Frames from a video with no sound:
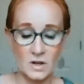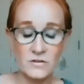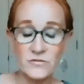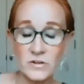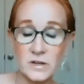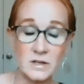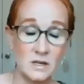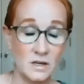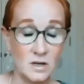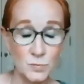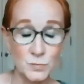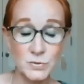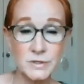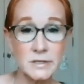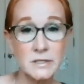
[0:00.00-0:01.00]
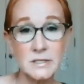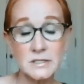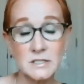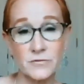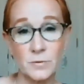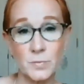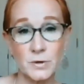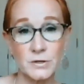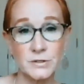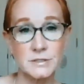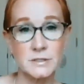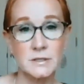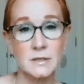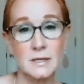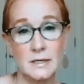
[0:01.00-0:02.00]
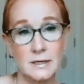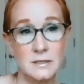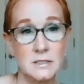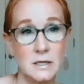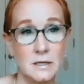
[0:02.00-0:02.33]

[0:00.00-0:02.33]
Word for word: I feel like a completely different person than I